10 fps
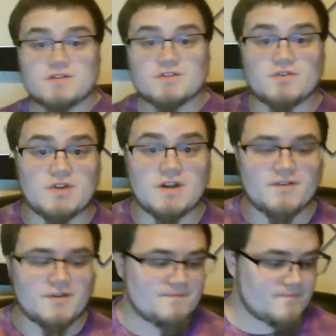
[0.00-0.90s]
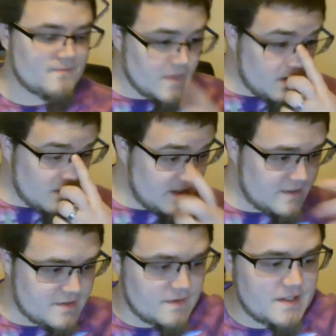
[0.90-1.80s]
Screwdriver.
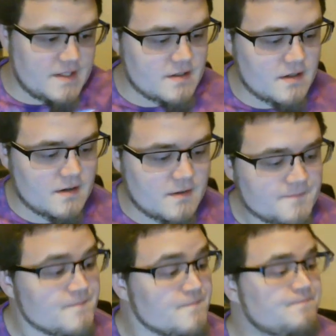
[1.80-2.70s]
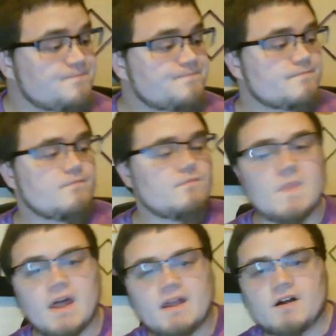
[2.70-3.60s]
Alright, so these are
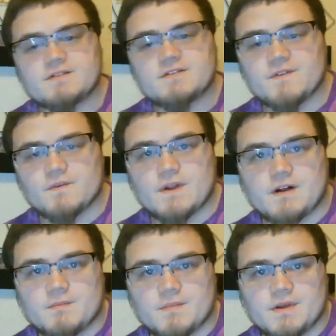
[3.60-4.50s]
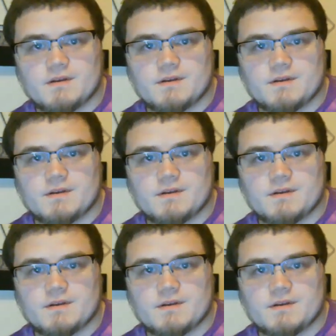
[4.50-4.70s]
Icons of the Realm,